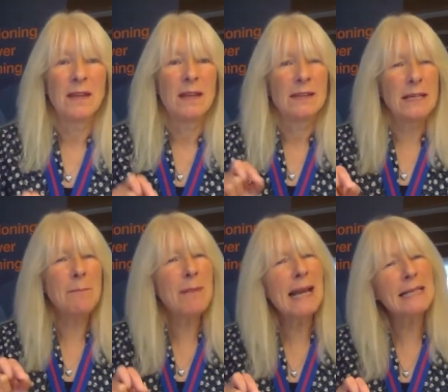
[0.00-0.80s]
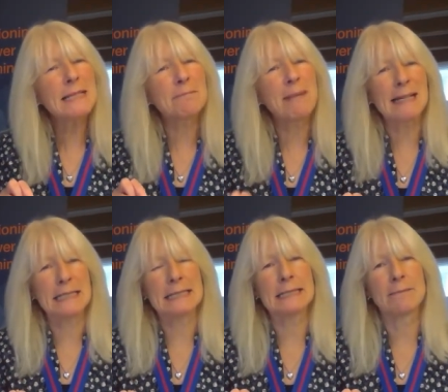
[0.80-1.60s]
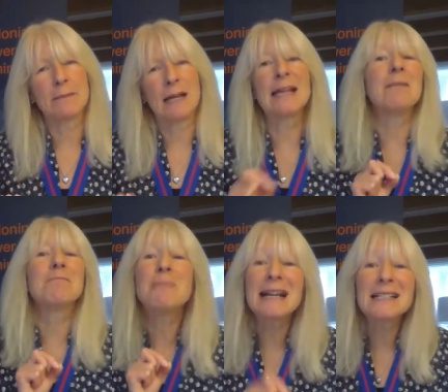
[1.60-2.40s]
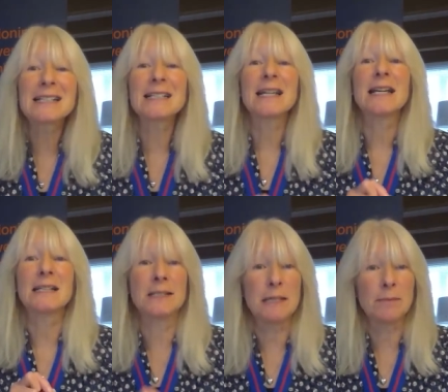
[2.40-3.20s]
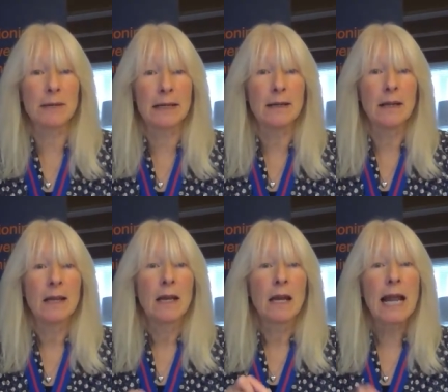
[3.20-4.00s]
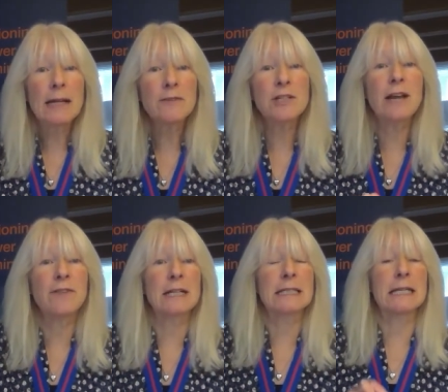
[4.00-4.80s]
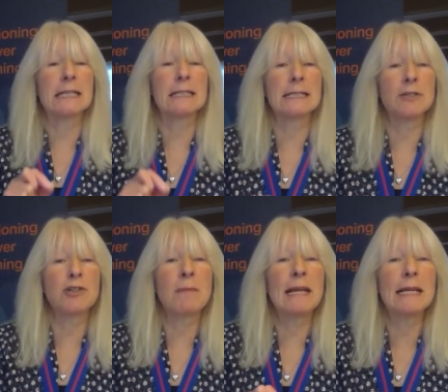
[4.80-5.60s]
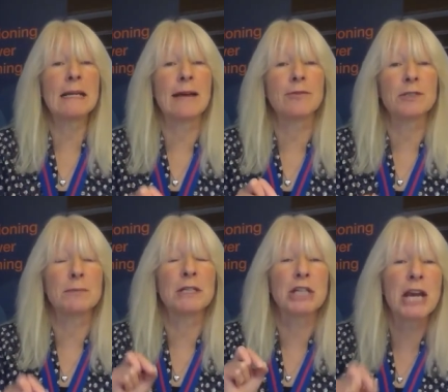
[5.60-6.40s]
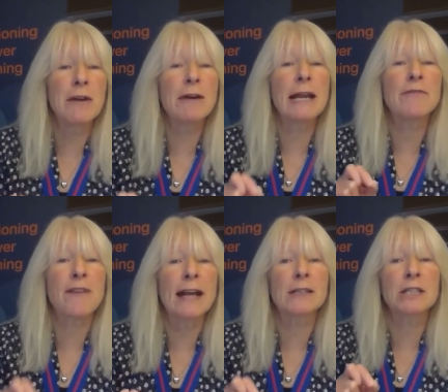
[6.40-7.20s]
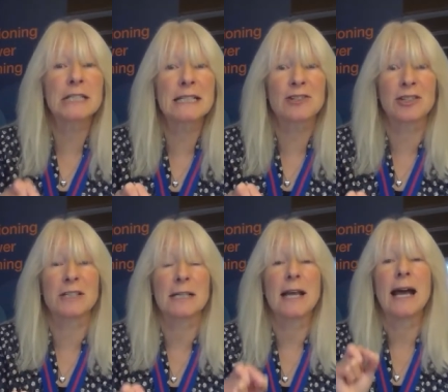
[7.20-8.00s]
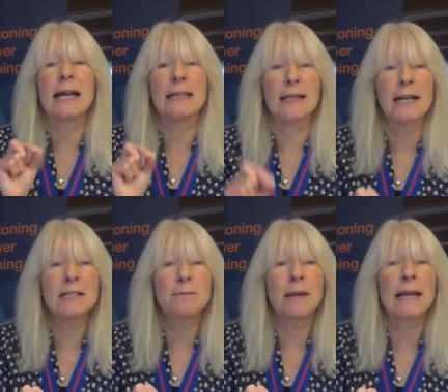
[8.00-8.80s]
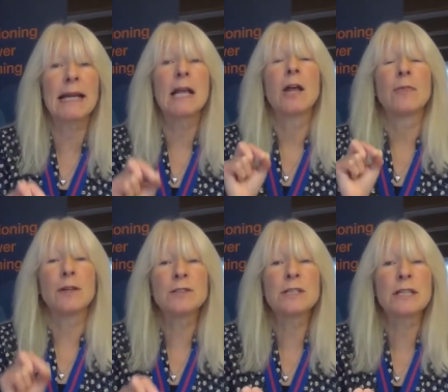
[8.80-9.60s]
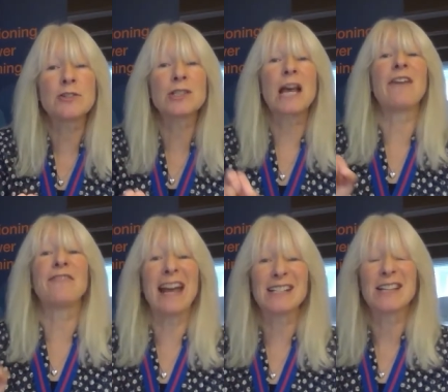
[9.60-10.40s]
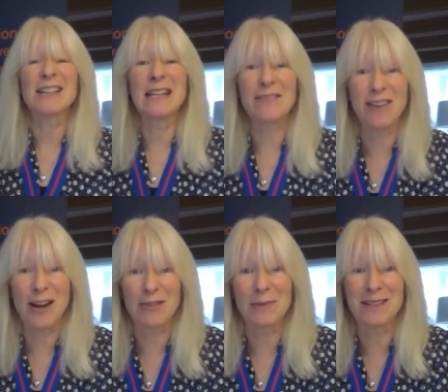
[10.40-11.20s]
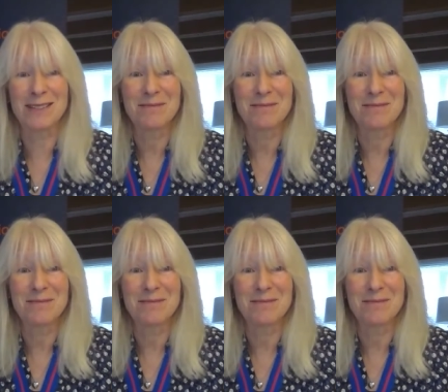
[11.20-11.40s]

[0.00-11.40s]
The imbalance matters, and it matters deeply. Lack of diversity at decision-making levels materially affect the decisions, and in the case of planning, those decisions affect the environment.